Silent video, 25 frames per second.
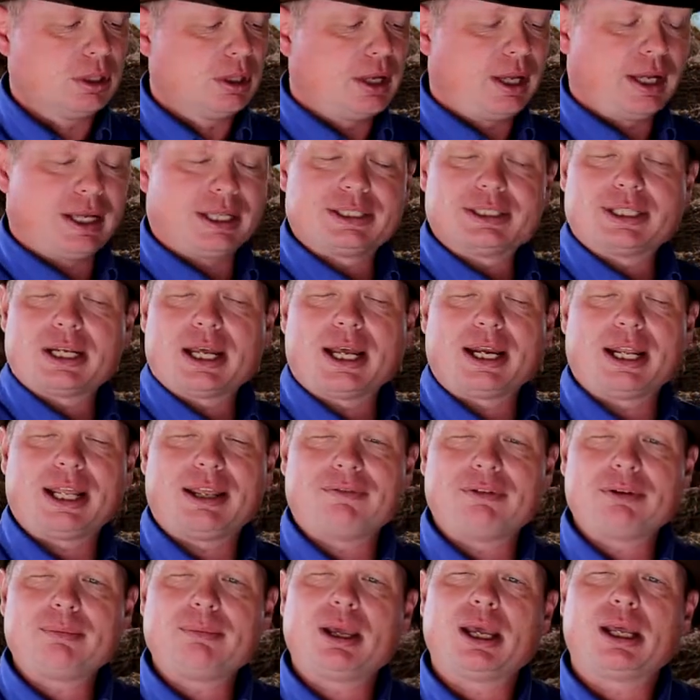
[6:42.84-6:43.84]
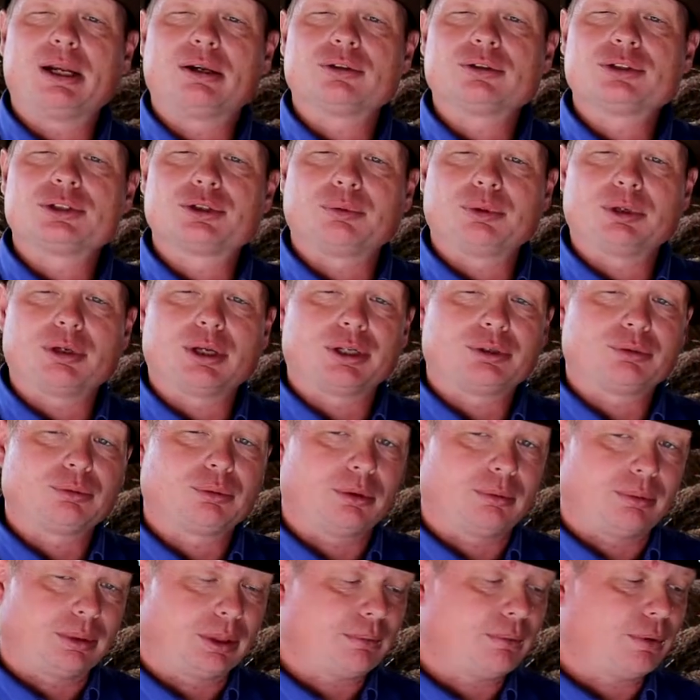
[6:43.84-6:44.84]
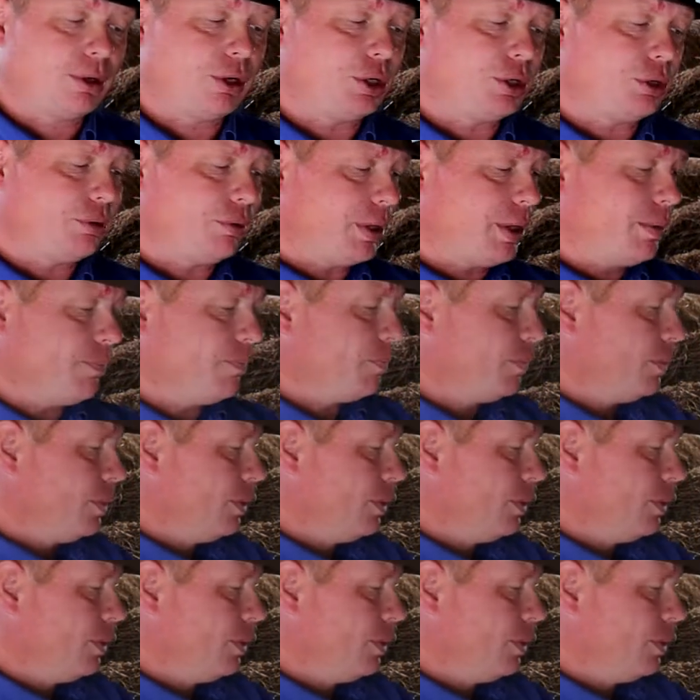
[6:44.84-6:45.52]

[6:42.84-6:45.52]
It's not heavy metal, so we don't have to worry about mercury.